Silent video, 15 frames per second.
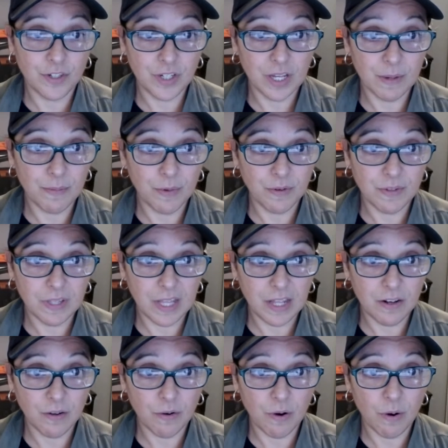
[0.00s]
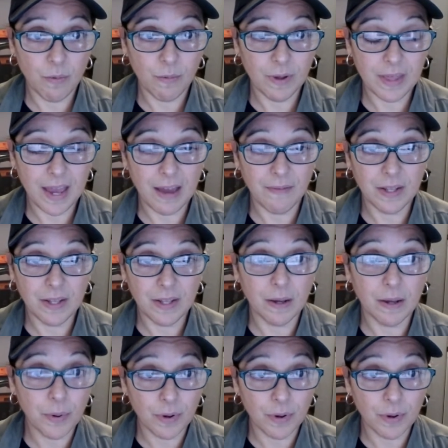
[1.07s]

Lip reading: can move to that new home with having a